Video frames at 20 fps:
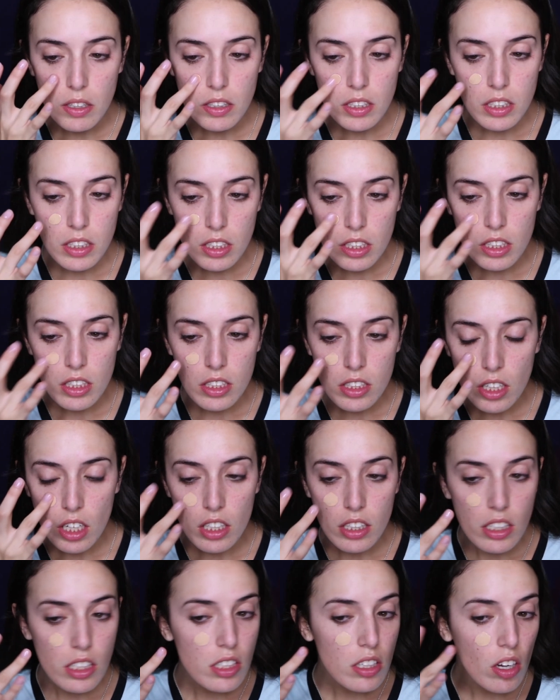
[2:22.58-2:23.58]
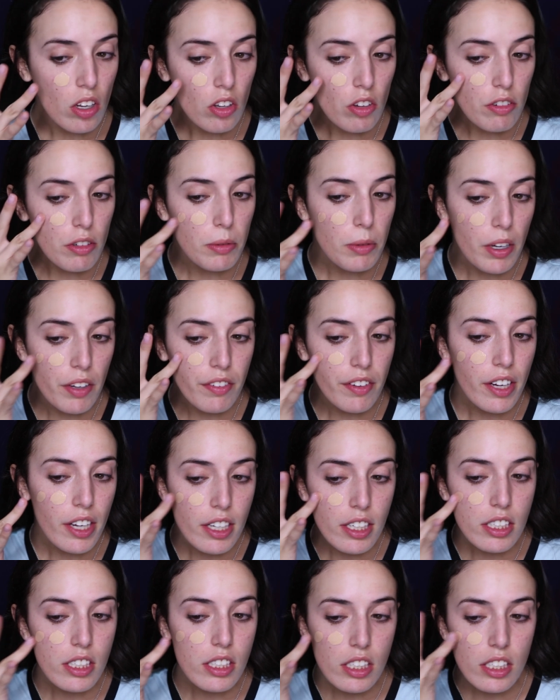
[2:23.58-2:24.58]
So I'm just gonna dot this all over my
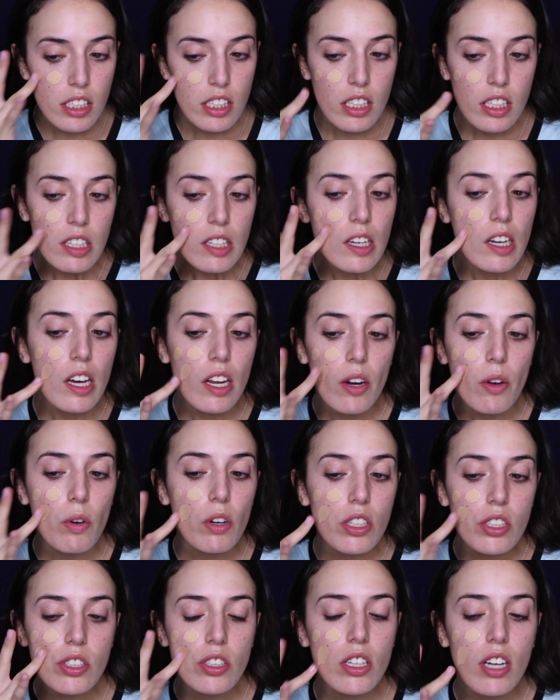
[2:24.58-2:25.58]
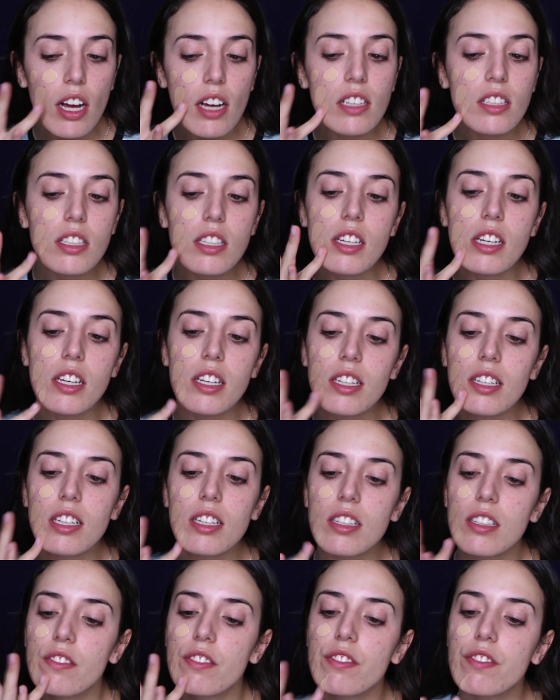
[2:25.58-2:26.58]
face. And I wish you guys could
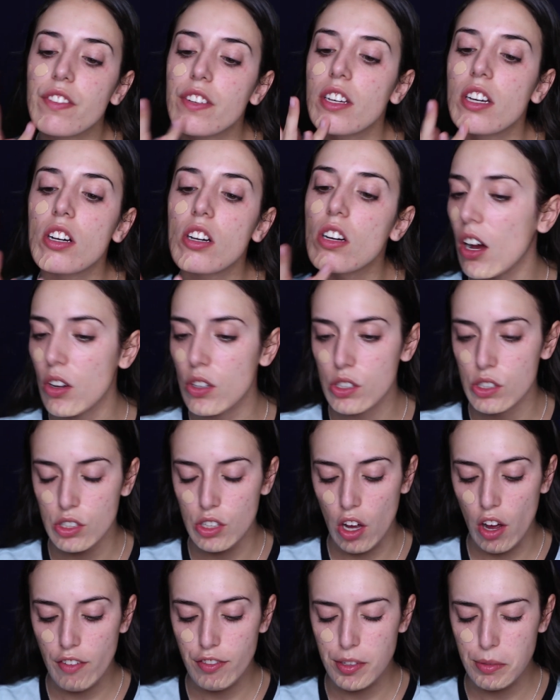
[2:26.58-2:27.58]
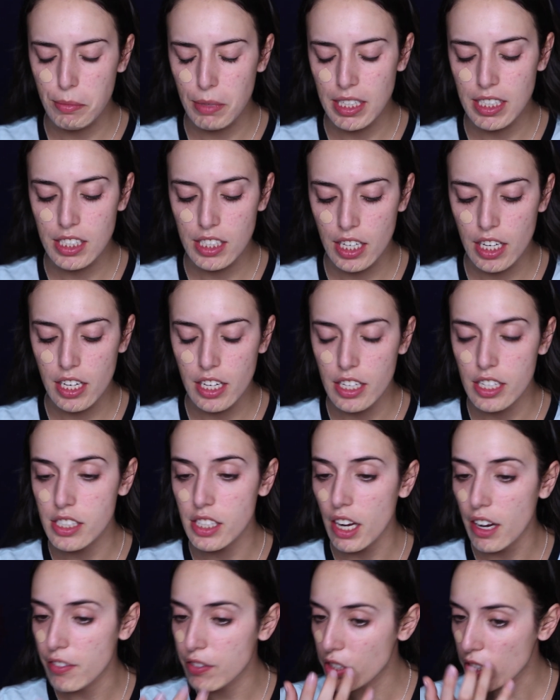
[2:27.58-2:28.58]
feel how soft my skin
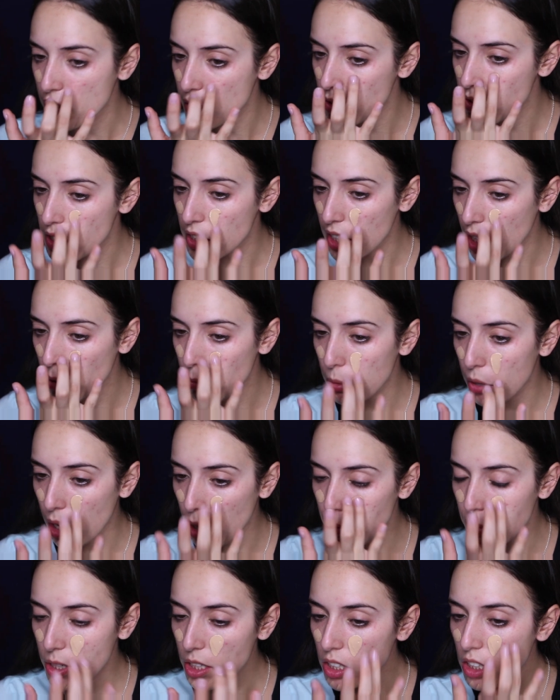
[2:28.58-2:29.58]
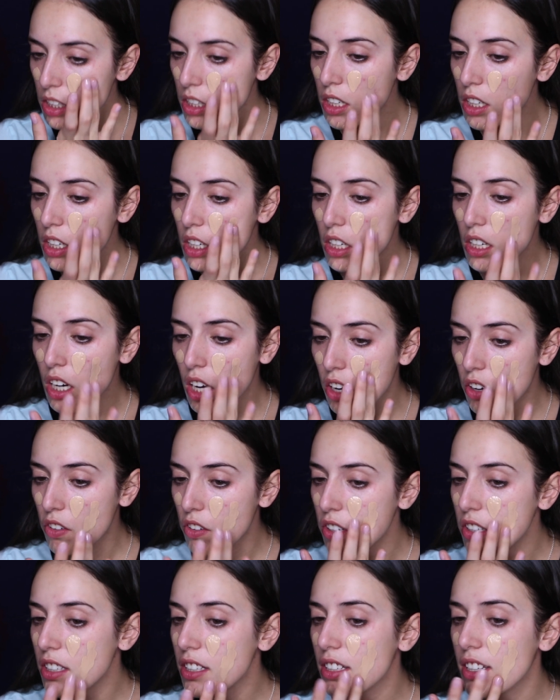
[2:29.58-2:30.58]
is after using that primer. I
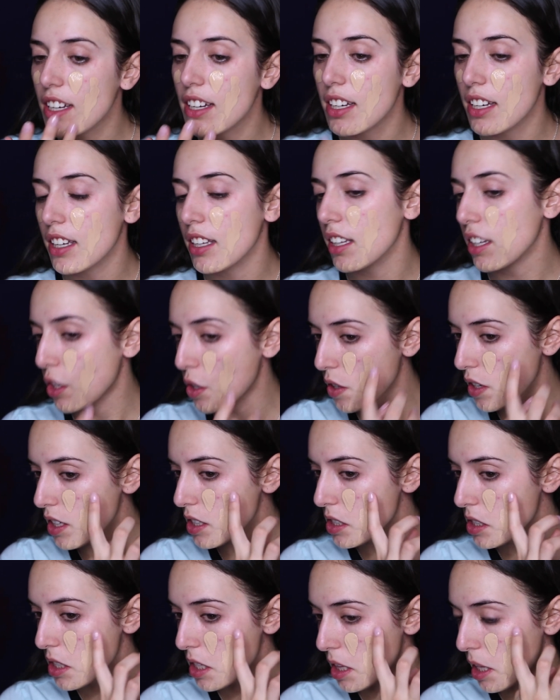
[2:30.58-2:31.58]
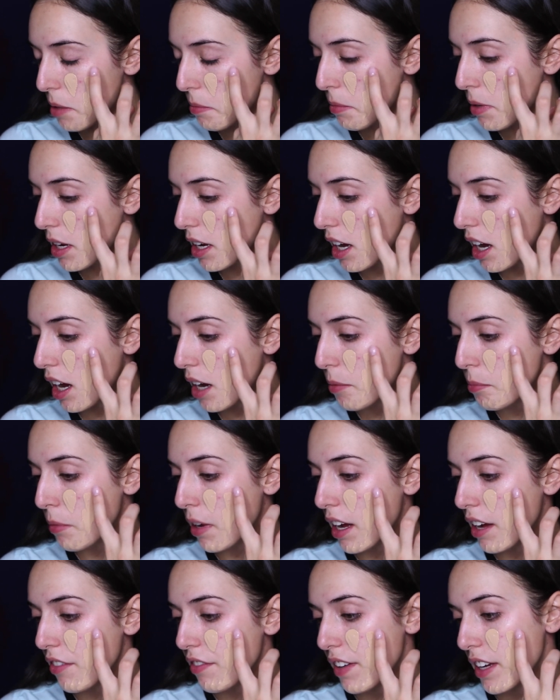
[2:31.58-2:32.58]
really like it. You can see that
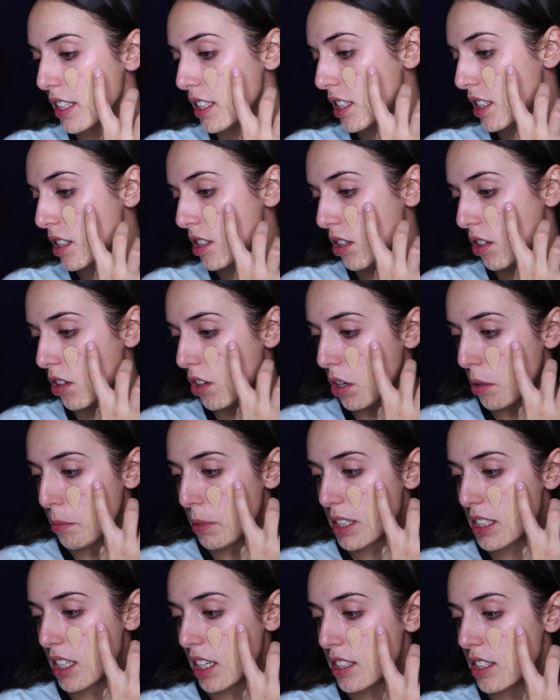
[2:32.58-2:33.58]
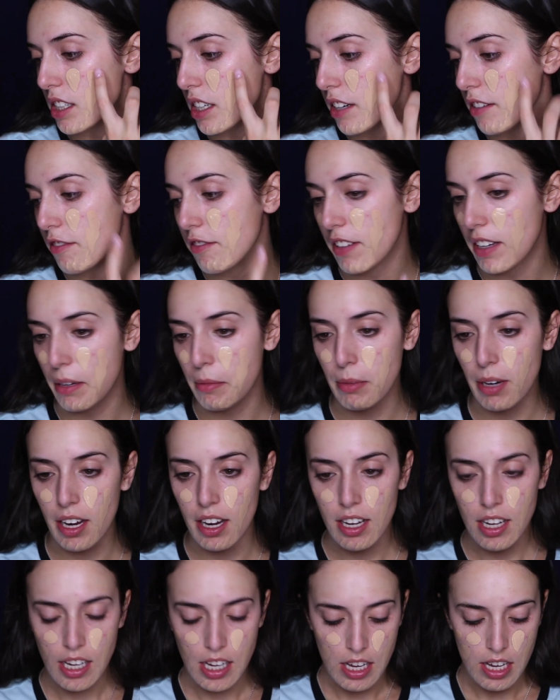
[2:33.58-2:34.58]
my face is still a little bit sensitive.
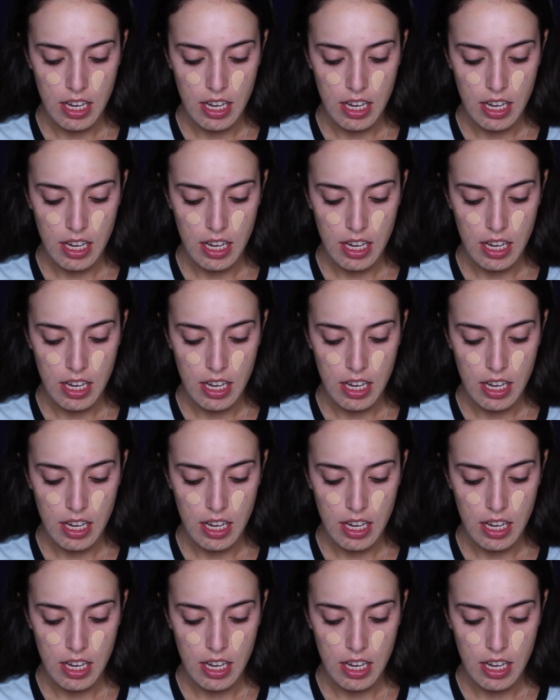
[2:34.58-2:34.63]
I